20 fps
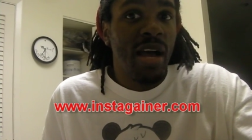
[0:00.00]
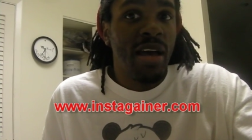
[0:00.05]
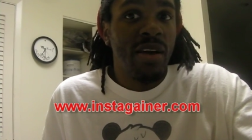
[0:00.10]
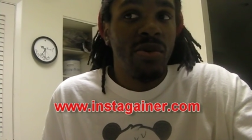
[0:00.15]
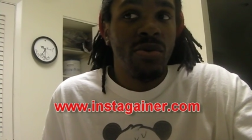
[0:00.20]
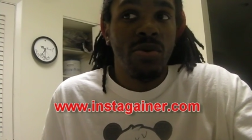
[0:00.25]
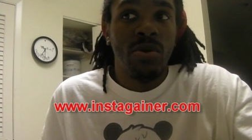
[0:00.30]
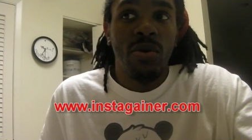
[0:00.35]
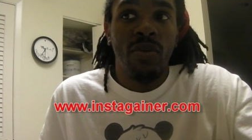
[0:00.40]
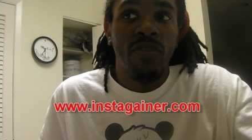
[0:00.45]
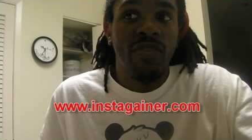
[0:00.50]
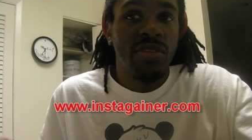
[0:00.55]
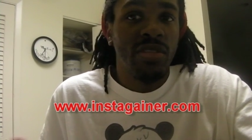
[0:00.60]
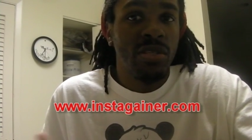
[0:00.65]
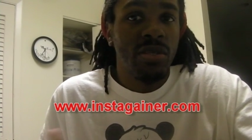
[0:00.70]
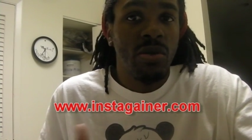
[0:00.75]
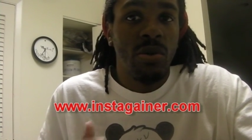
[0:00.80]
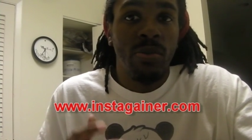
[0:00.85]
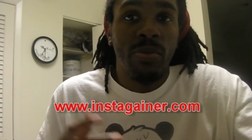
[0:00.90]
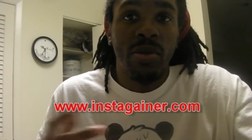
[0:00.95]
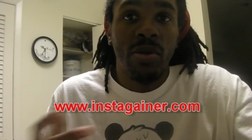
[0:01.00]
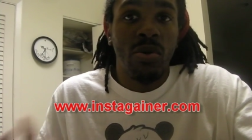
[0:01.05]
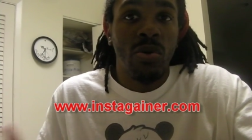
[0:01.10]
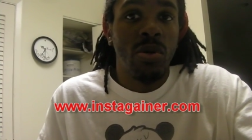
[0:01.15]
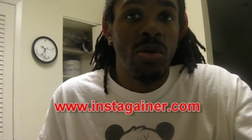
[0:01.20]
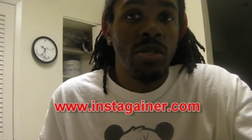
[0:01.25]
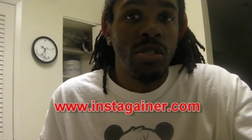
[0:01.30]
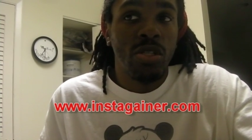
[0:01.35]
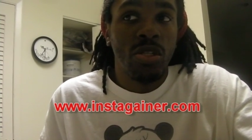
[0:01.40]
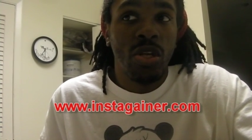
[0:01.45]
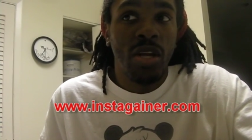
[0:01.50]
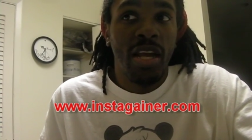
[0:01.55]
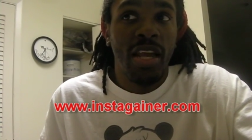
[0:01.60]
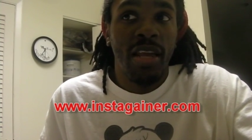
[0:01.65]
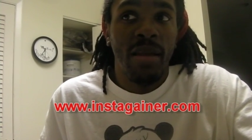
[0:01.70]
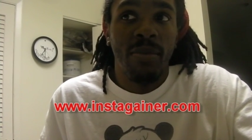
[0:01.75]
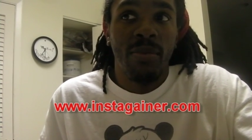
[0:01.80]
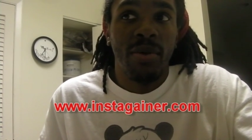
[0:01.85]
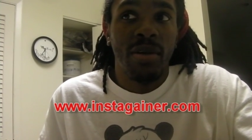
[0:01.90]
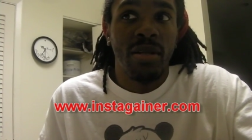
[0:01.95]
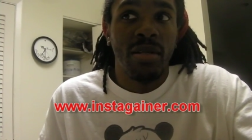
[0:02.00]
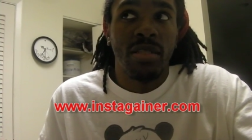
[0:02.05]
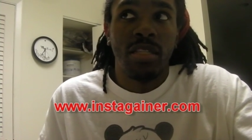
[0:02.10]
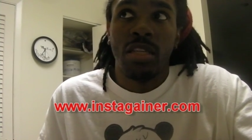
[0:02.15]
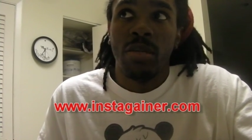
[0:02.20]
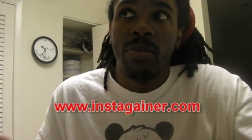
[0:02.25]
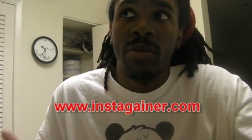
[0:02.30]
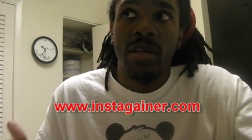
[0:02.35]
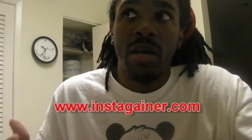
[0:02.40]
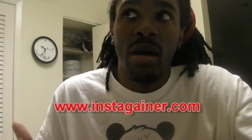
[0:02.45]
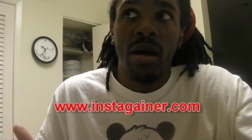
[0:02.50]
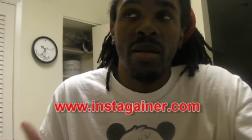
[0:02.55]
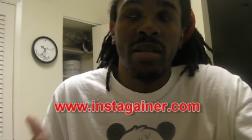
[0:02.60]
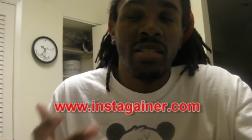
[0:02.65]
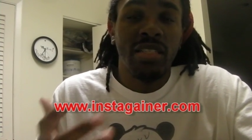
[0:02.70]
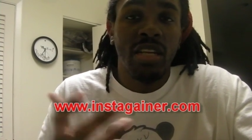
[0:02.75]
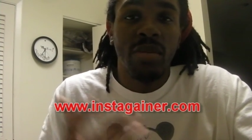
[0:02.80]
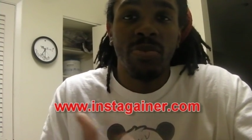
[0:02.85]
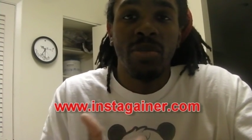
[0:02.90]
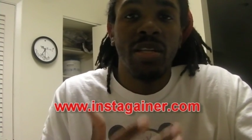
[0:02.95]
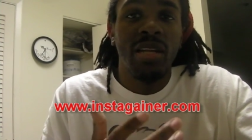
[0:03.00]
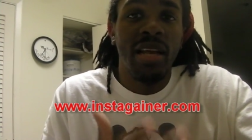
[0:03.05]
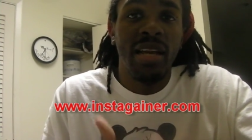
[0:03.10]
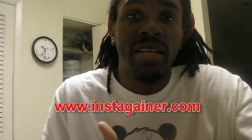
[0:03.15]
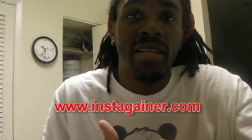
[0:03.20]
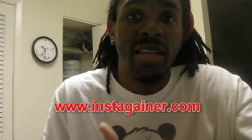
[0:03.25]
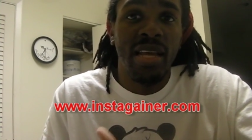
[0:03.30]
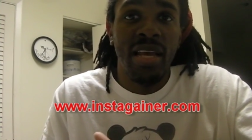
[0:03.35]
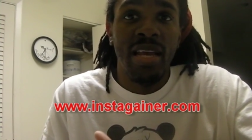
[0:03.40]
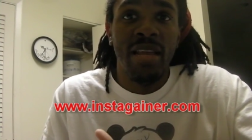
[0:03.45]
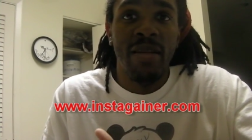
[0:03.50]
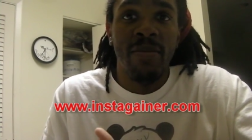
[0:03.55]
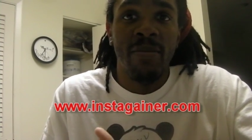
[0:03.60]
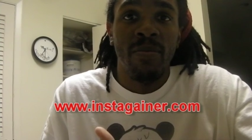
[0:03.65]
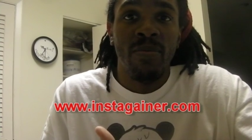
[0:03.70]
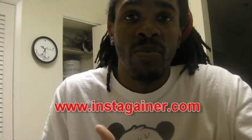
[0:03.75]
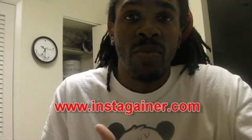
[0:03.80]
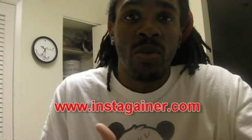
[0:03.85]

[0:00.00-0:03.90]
I don't know if it's going to be on track, but to be honest, something like that,